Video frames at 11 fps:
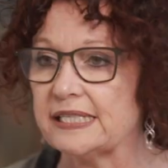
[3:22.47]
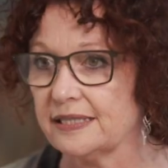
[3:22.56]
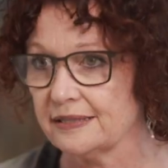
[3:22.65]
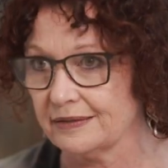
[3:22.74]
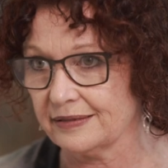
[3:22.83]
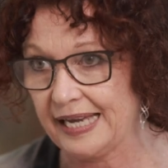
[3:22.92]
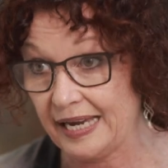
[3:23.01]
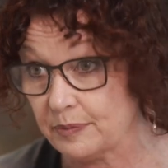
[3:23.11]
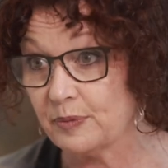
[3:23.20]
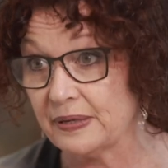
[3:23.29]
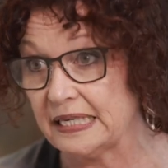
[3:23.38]
skills,
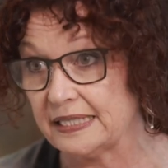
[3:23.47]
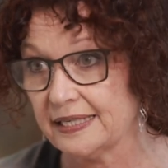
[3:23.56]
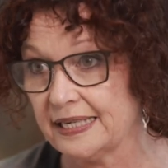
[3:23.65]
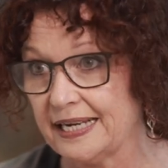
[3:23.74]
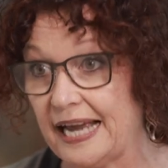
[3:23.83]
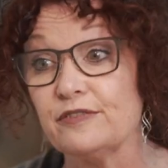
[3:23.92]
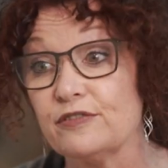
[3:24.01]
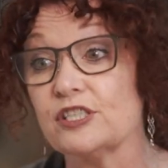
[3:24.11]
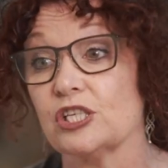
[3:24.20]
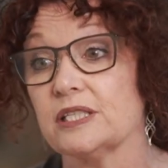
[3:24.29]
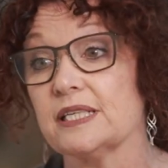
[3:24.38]
capability, and
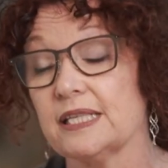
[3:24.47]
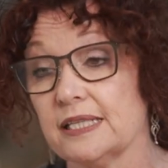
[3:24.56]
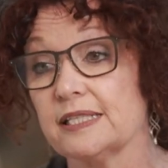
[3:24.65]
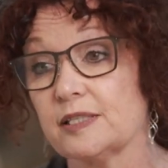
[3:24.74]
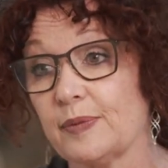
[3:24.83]
vision in this